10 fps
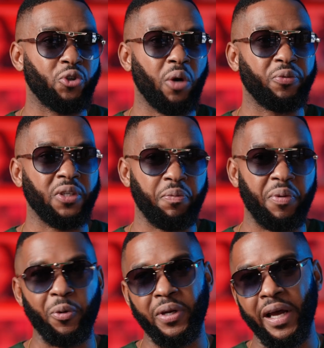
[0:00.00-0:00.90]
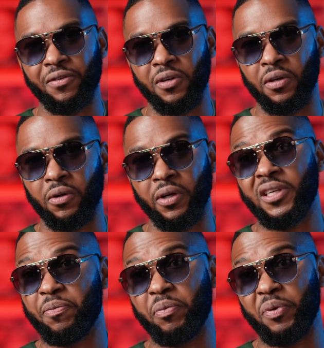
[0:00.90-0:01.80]
job to keep people dancing
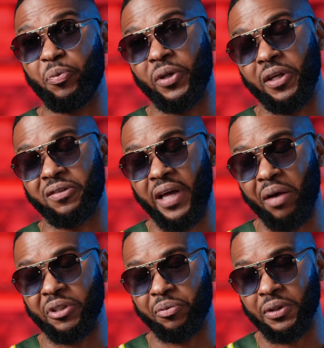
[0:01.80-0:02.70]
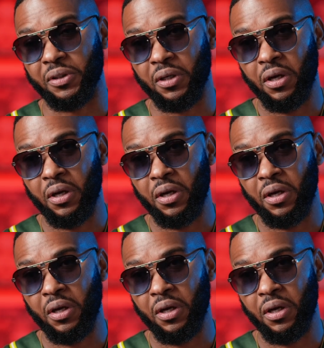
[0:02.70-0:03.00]
and keeping people in the establishment.